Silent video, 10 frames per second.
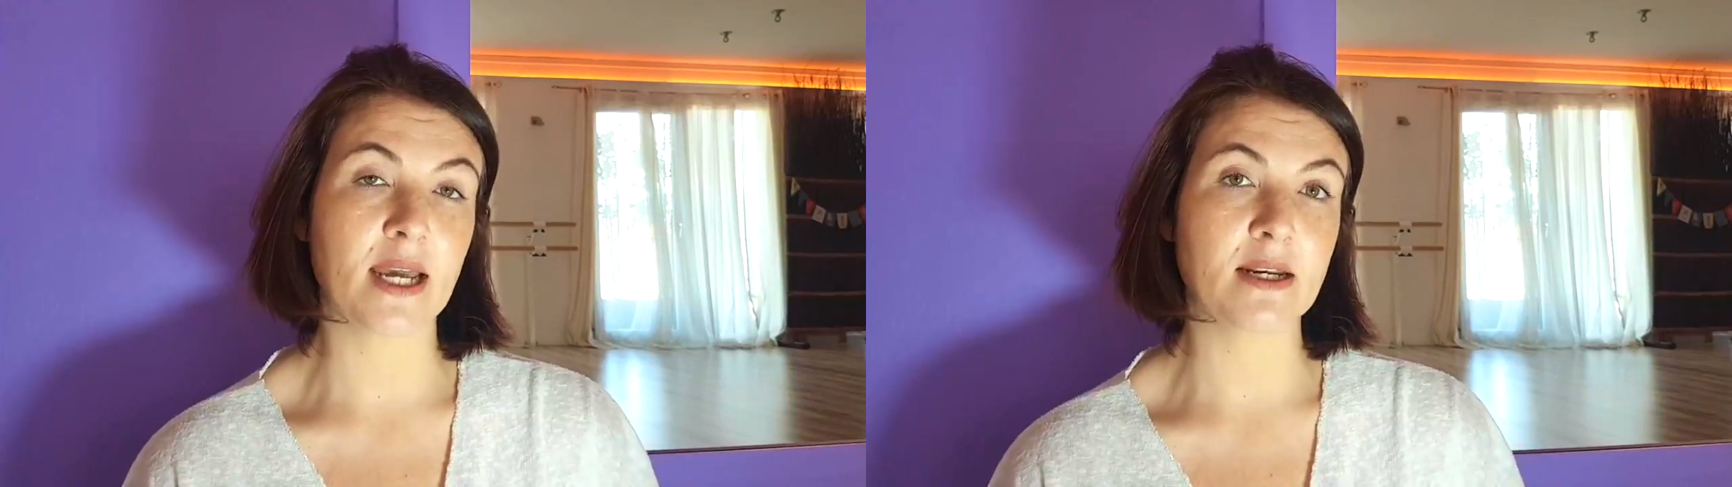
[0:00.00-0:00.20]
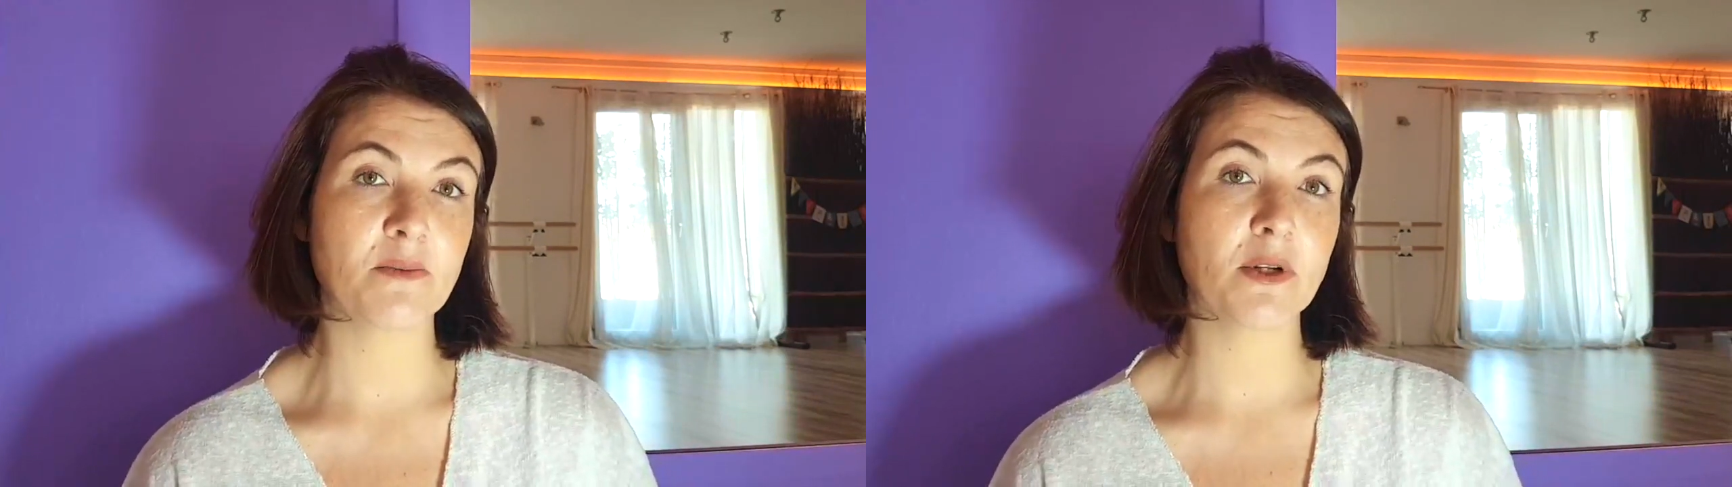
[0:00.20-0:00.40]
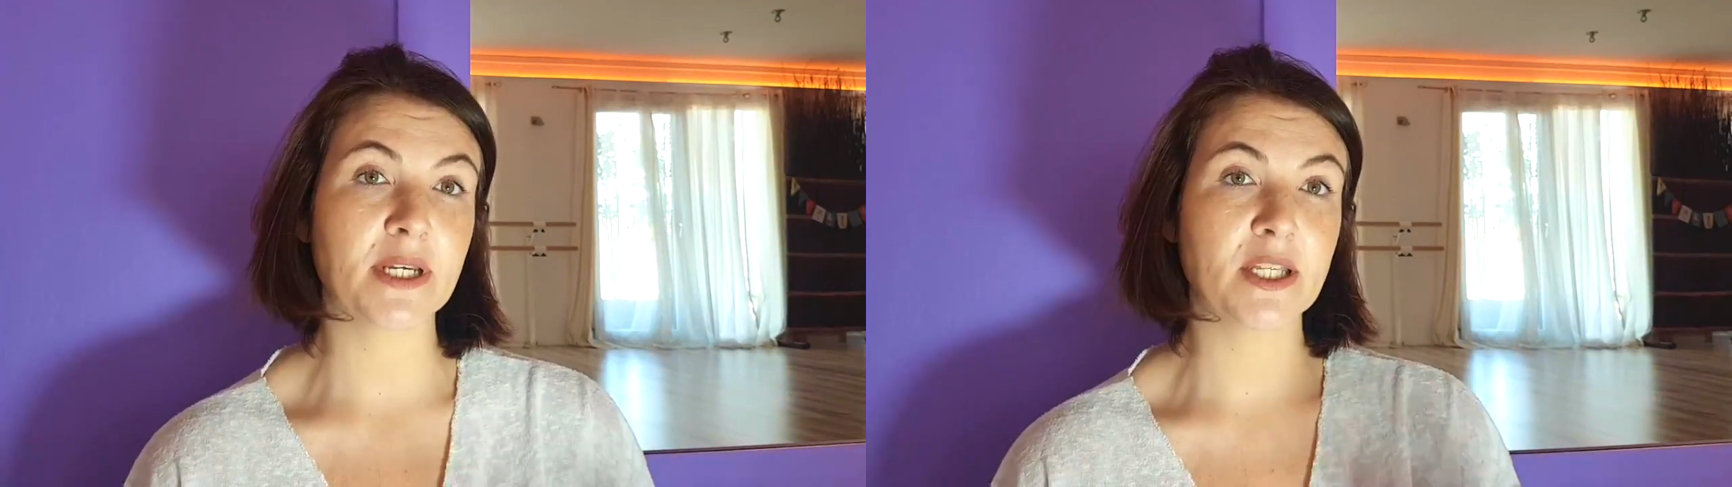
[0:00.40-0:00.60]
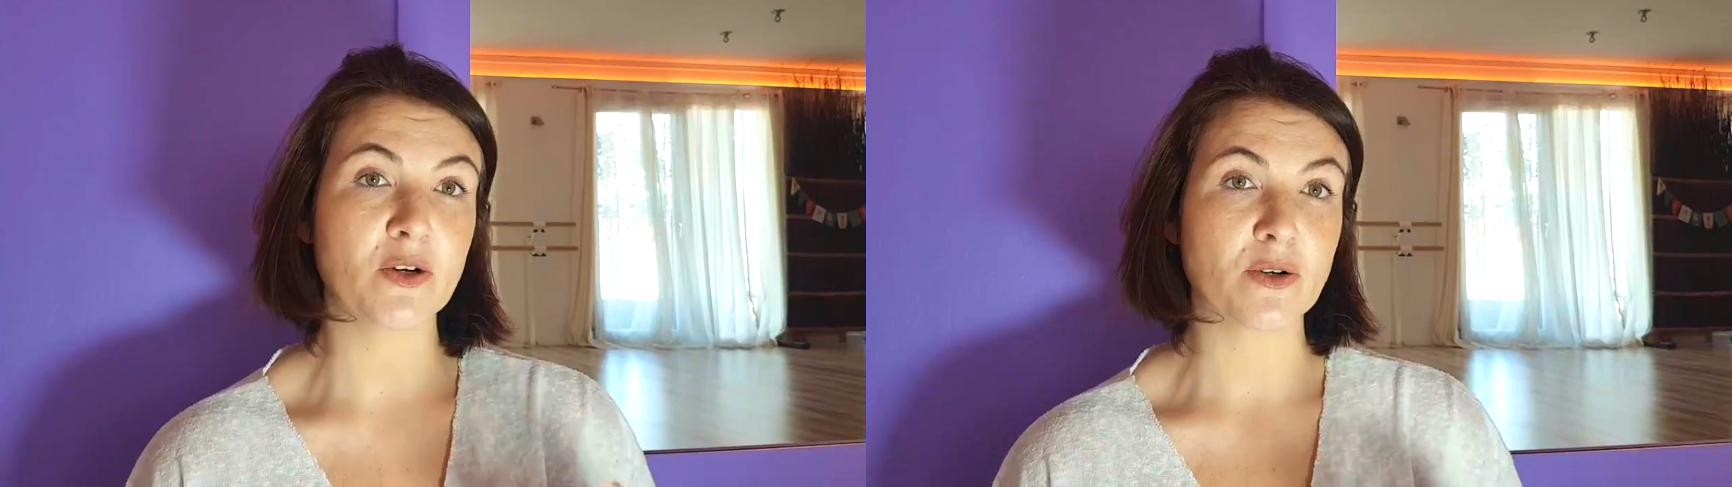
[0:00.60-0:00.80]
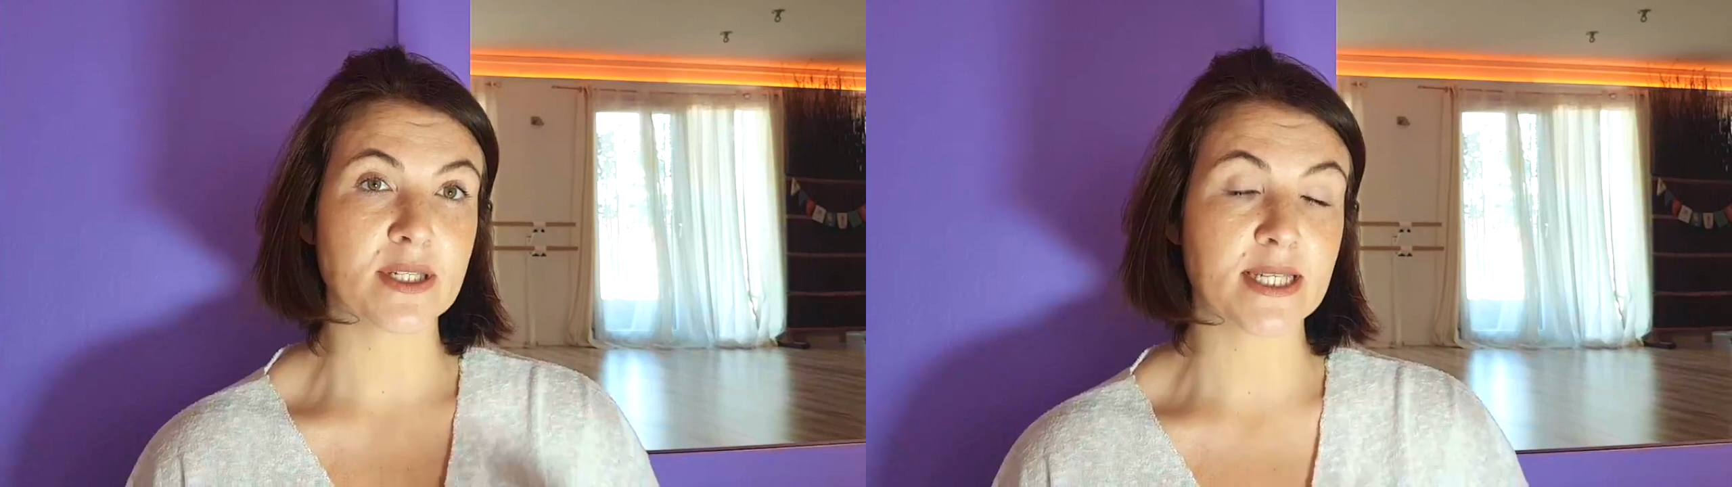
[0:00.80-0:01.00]
animal in
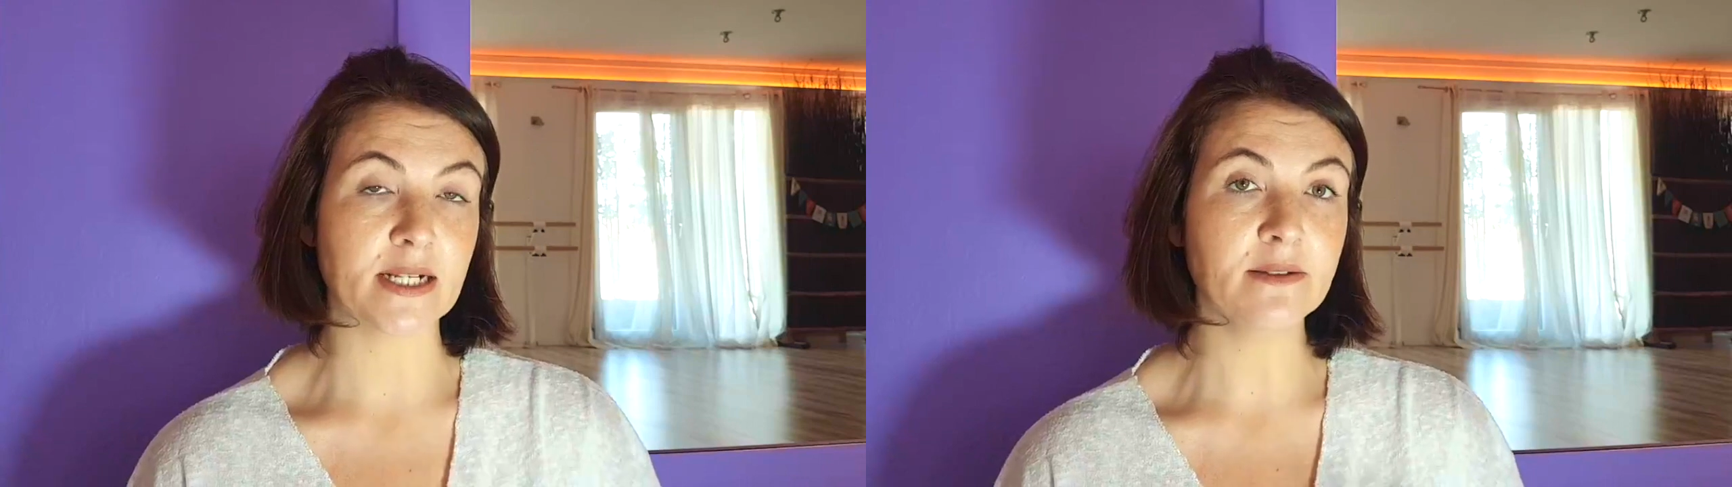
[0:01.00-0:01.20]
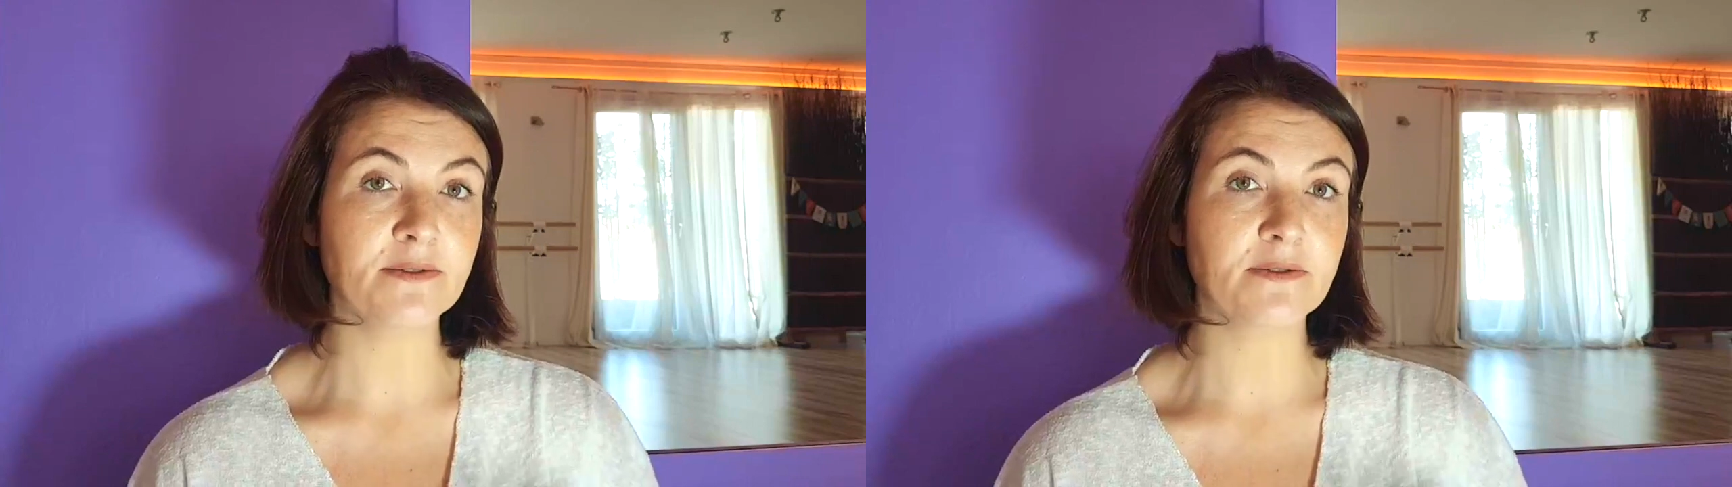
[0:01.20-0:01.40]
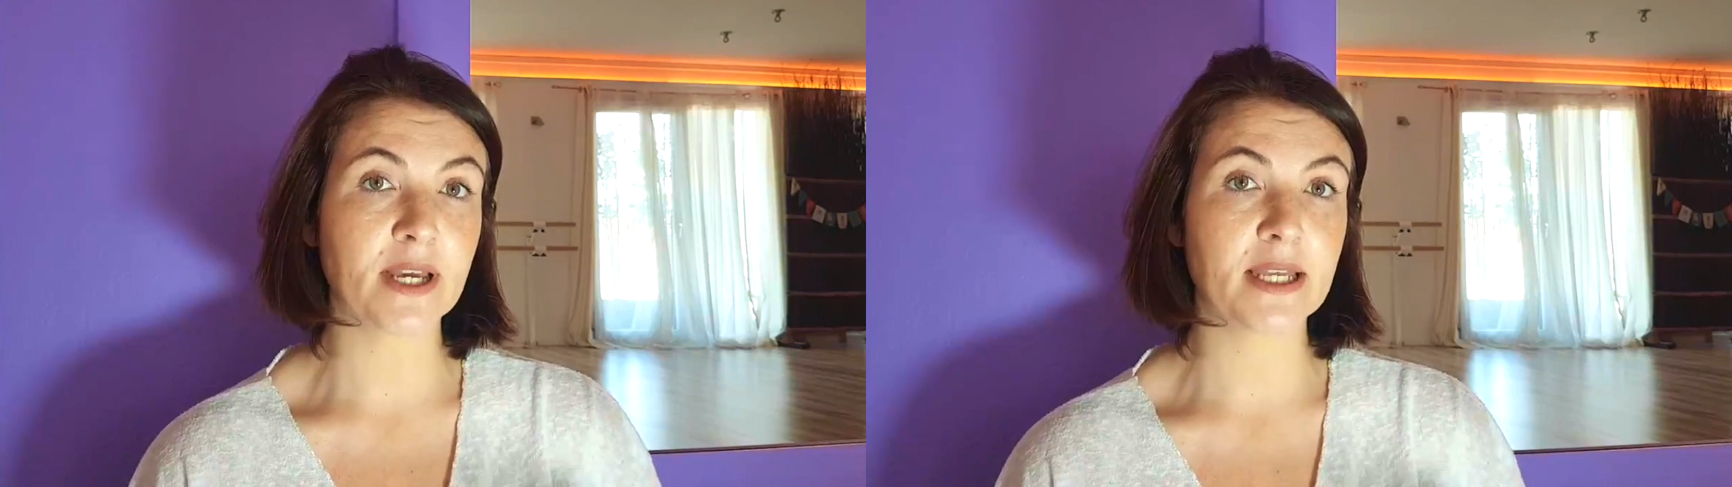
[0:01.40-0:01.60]
yourself.